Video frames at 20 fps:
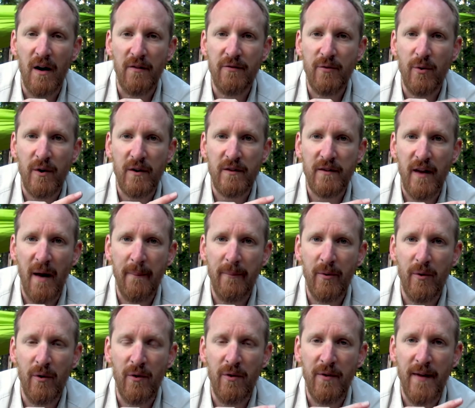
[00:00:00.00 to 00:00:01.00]
For
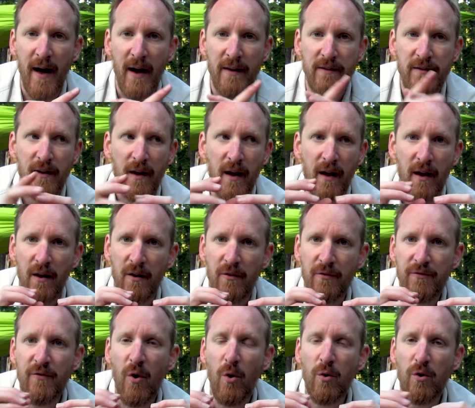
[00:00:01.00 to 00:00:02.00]
example, that's a
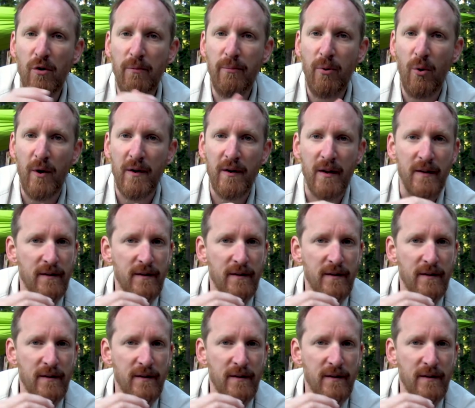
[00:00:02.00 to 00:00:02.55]
focal point.